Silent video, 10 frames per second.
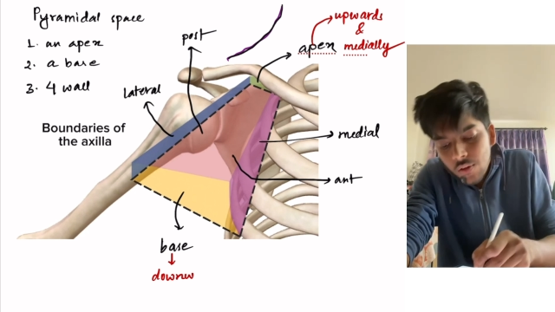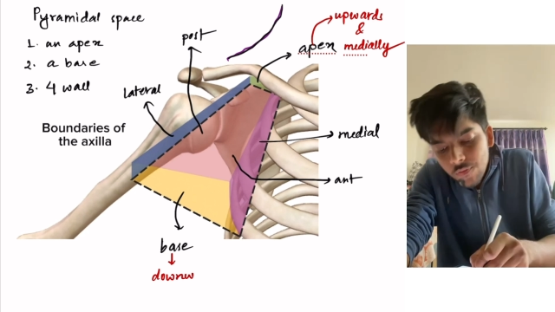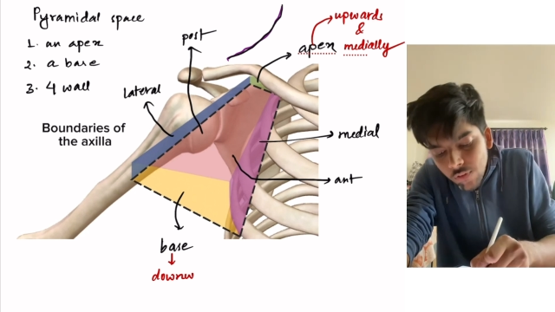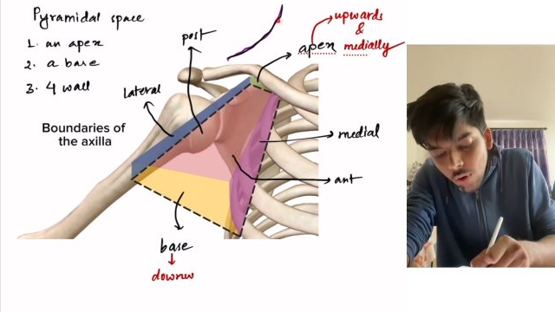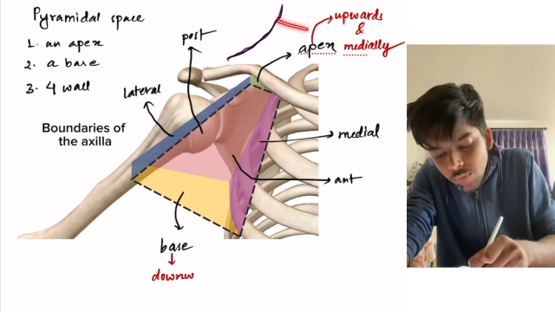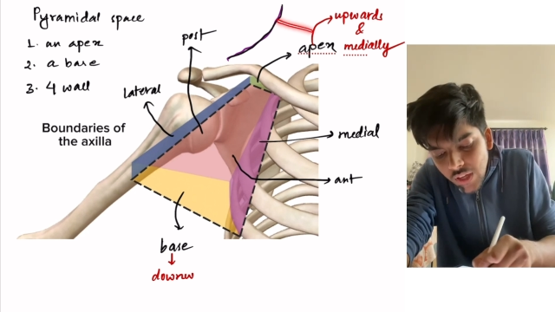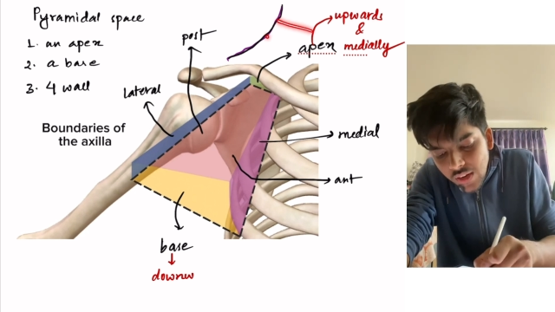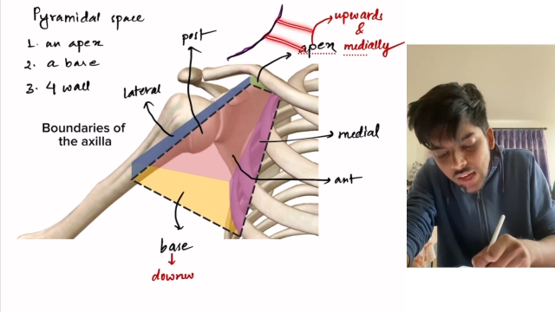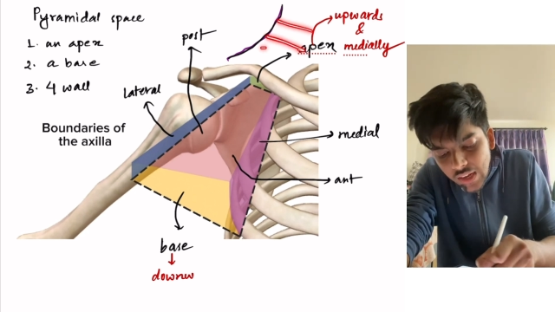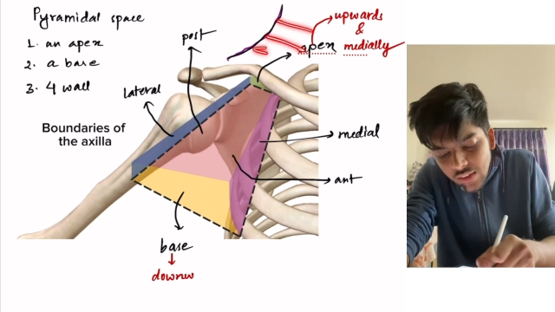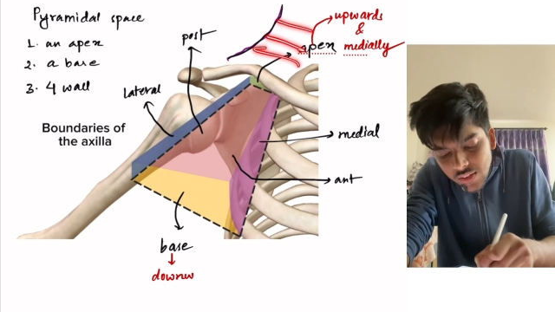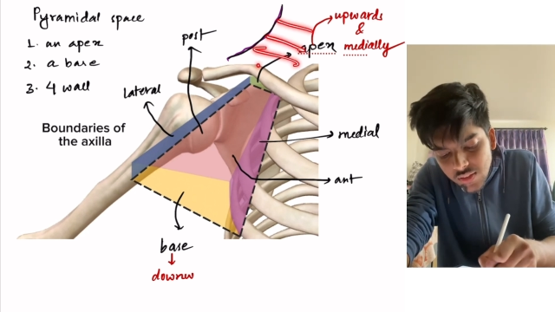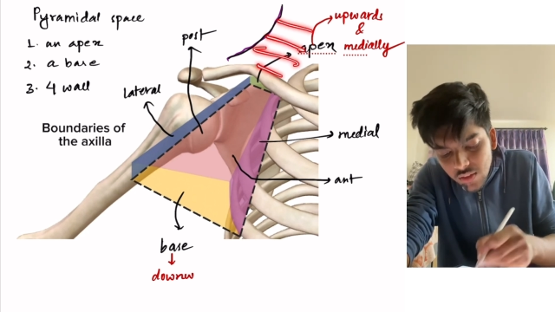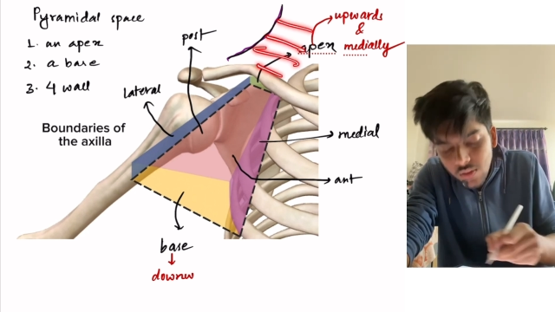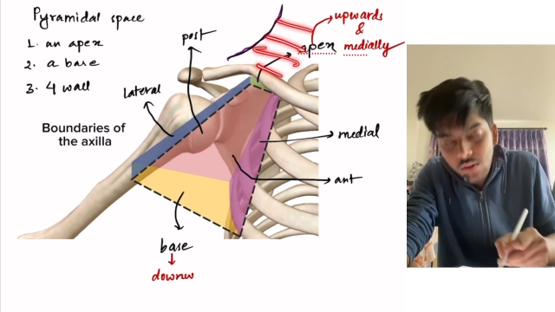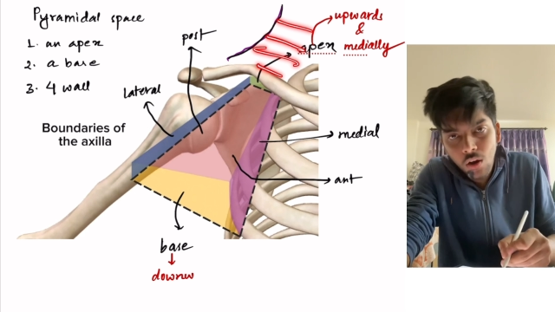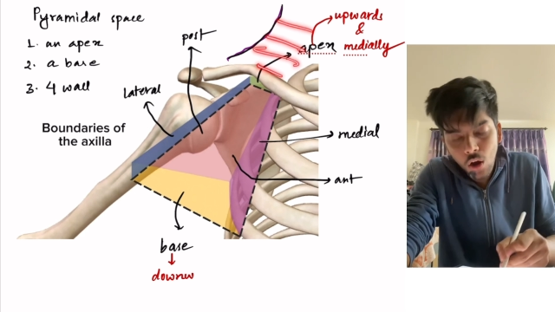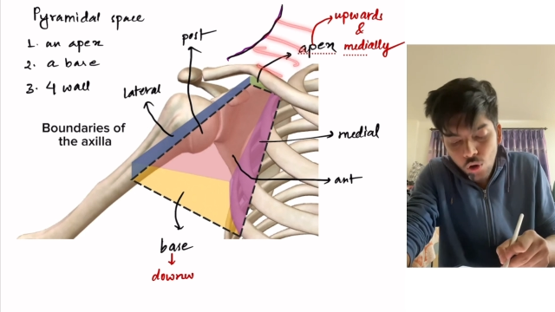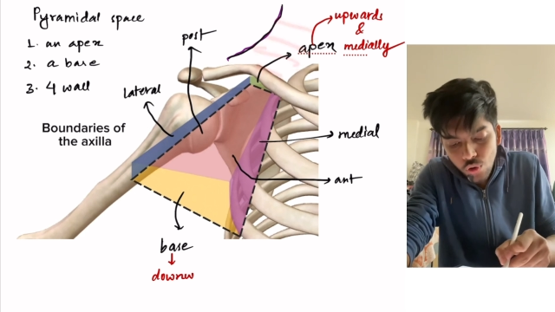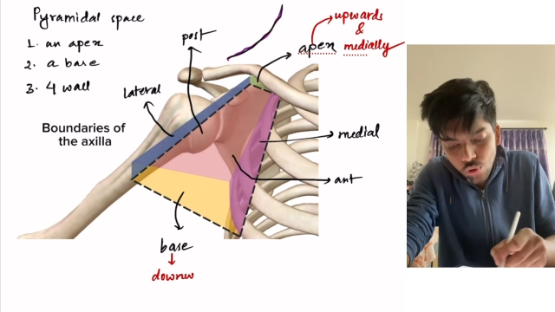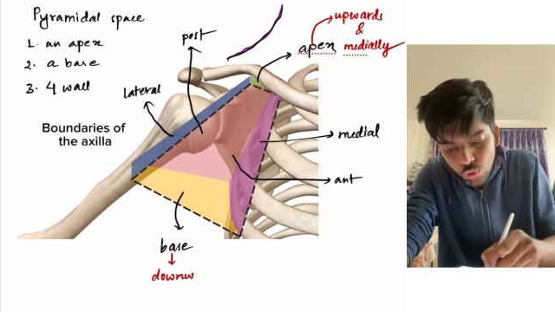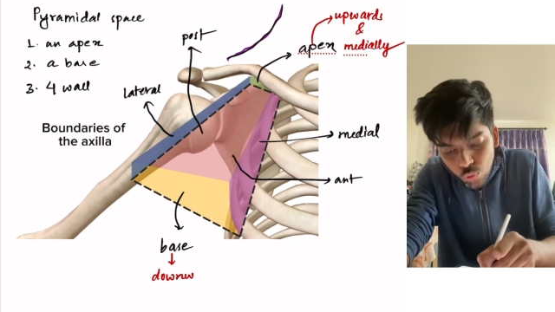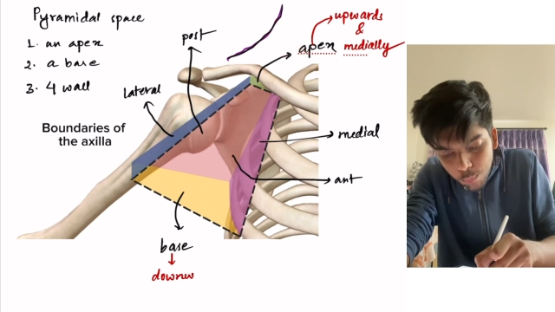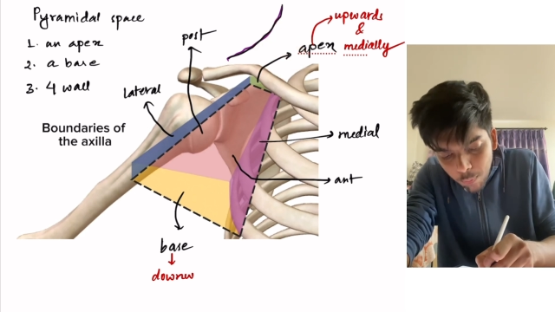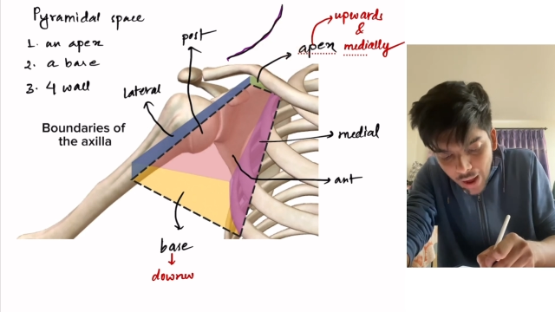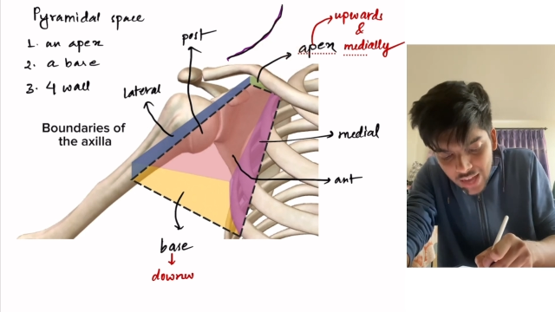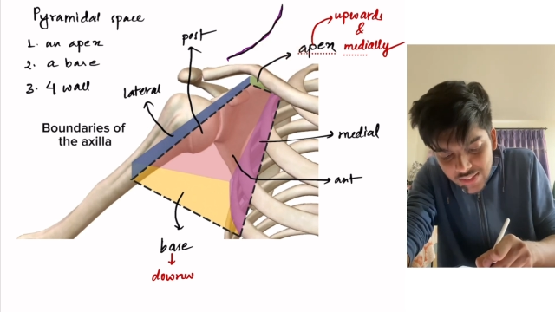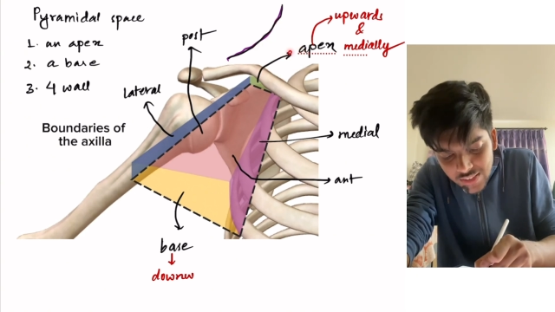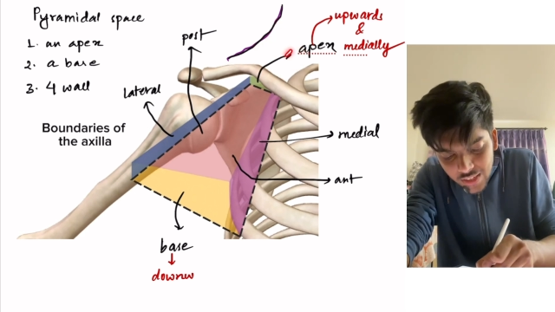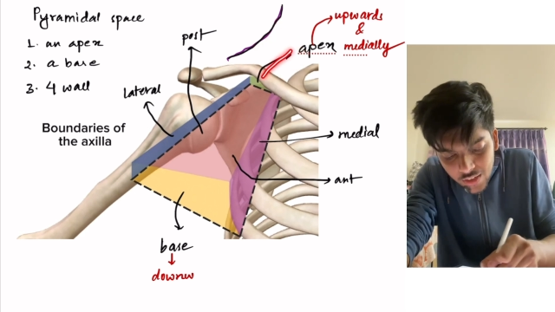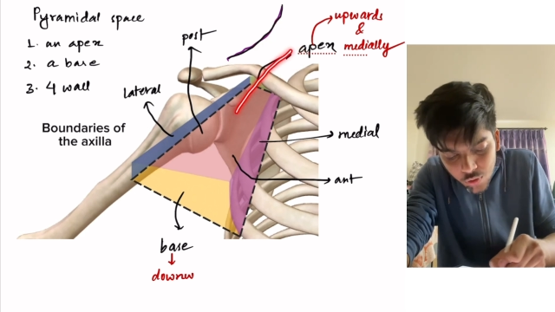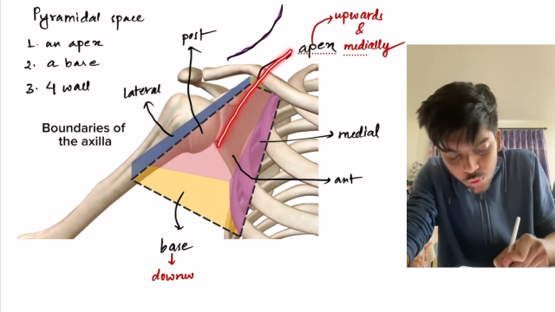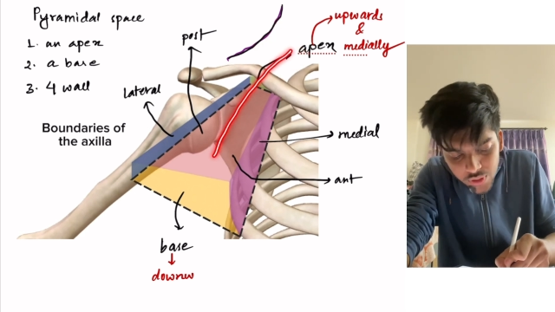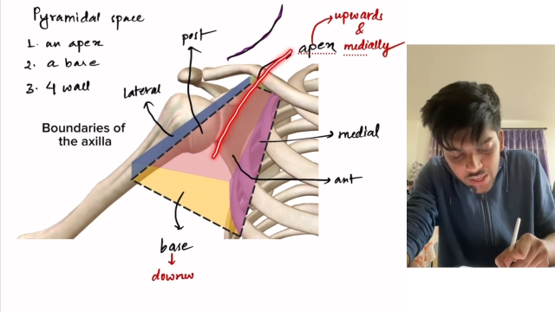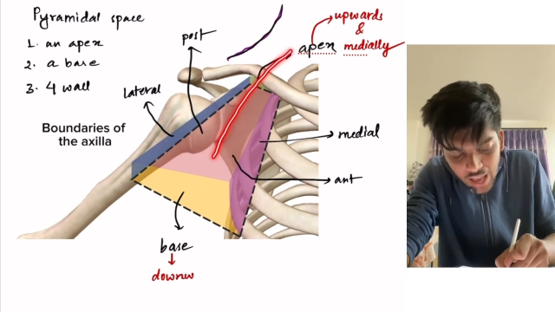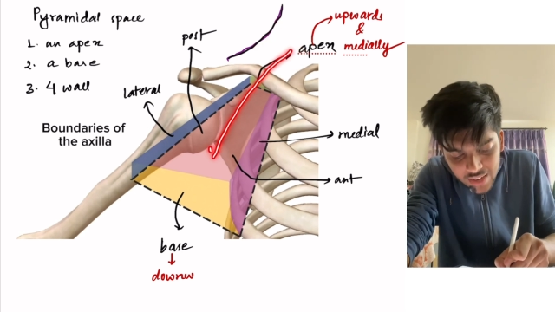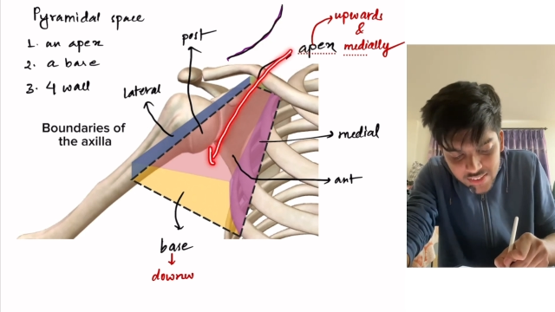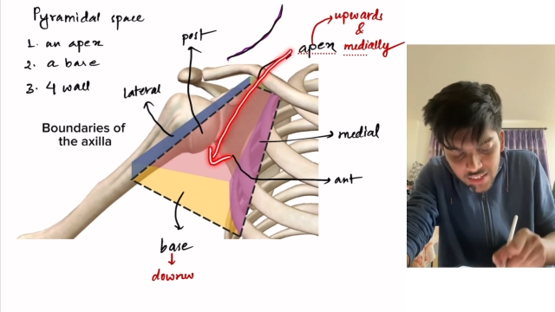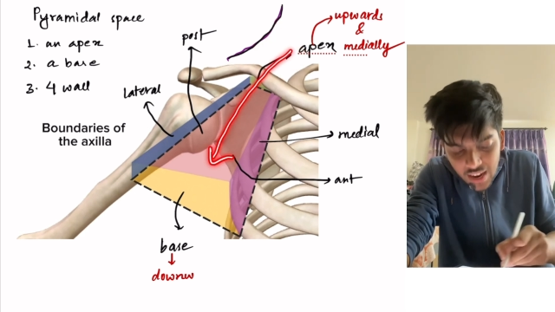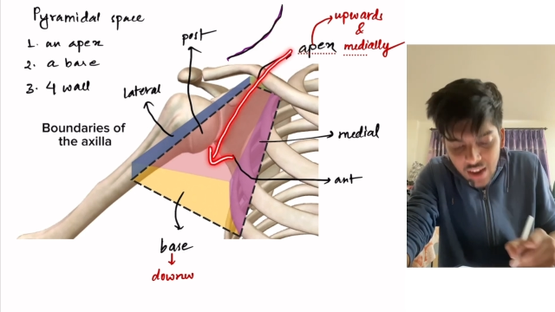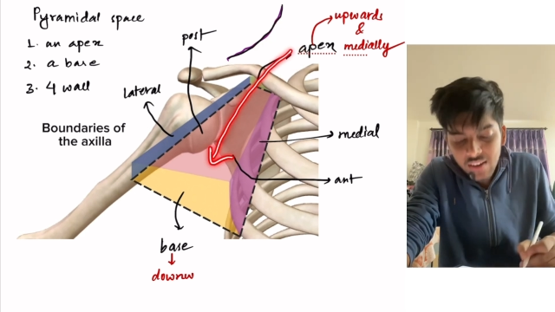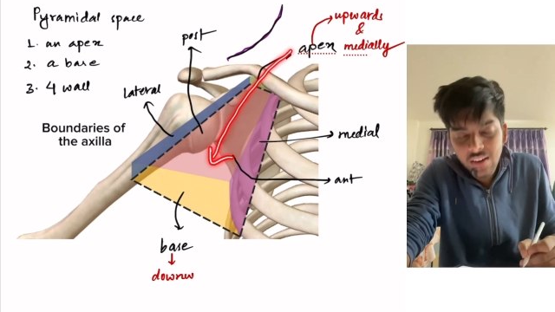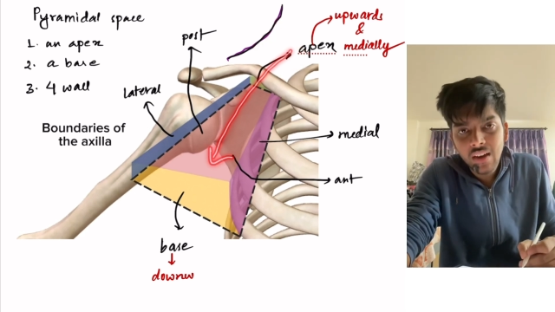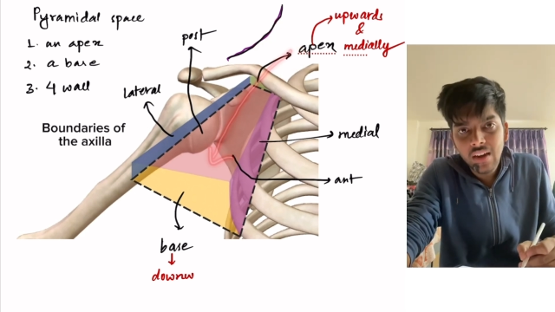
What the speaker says: from the neck region To pass into the axilla,